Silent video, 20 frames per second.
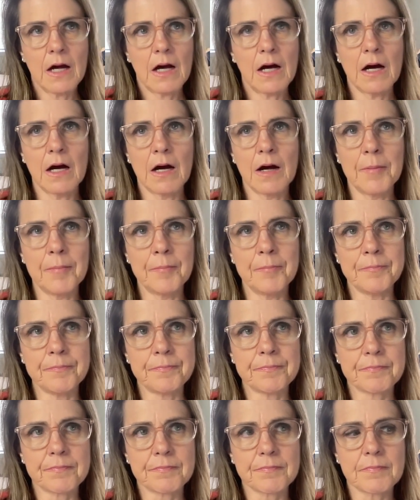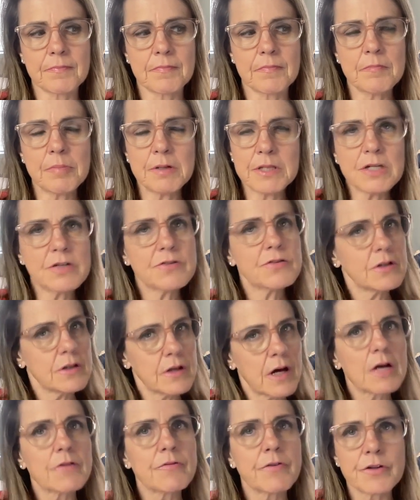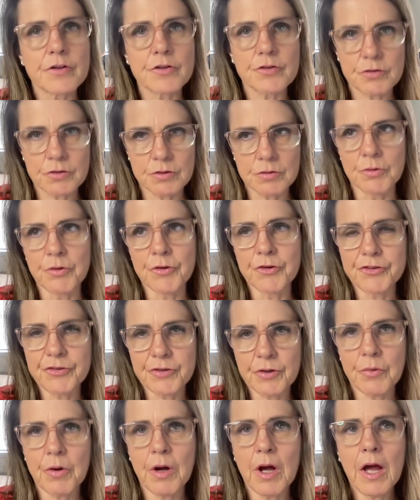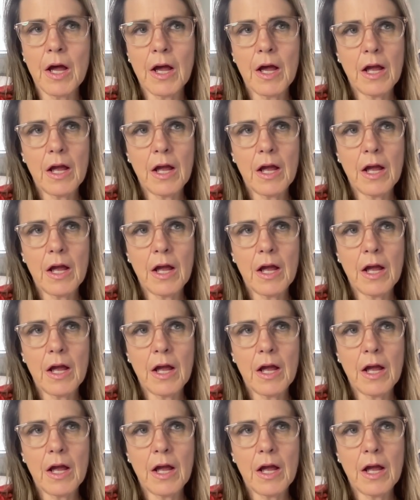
But there's a lot of other schools. So,